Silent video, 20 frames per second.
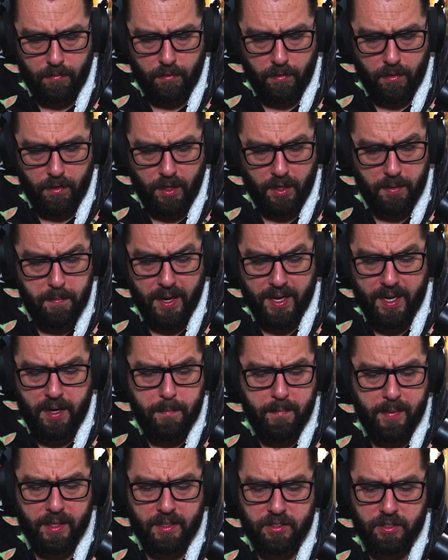It made
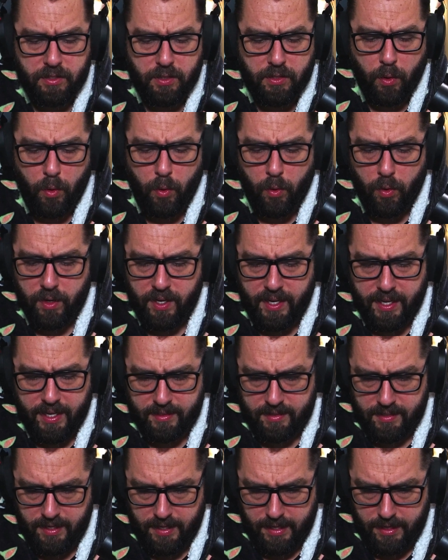immense talk next
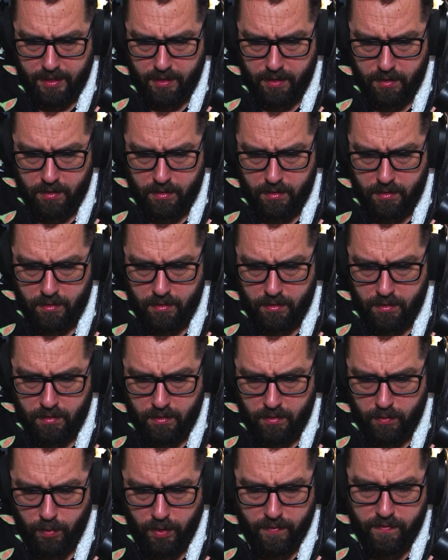day
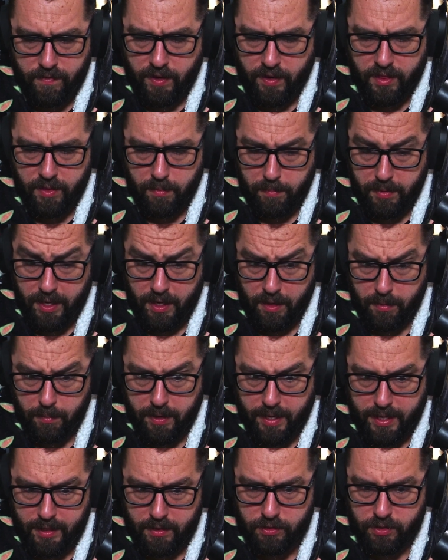when Father Peter
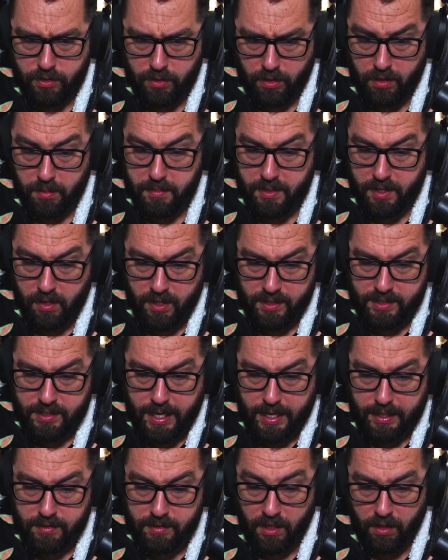paid Solomon
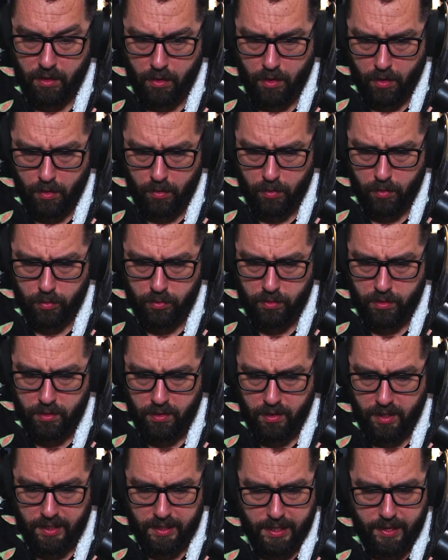Isaacs in gold
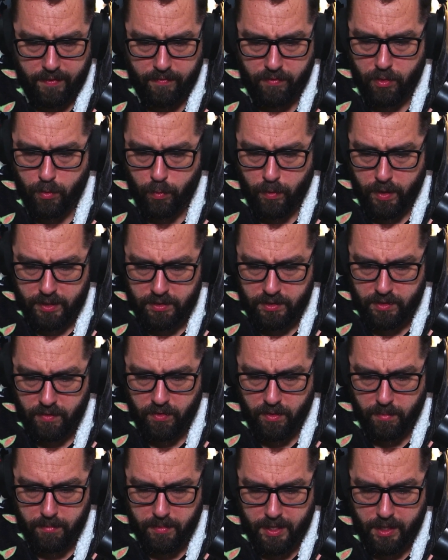and left the rest of the
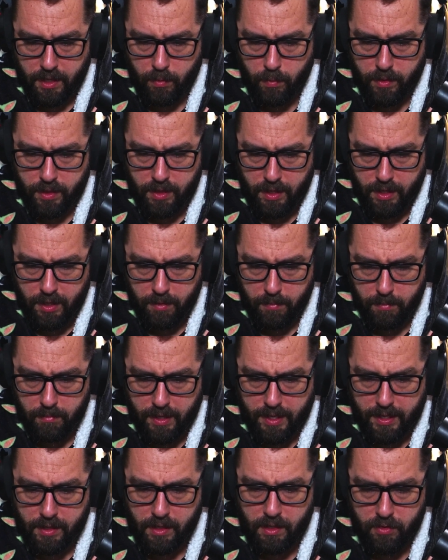money with him
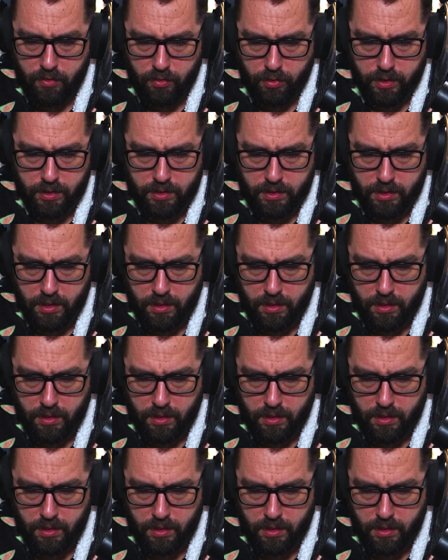at interest.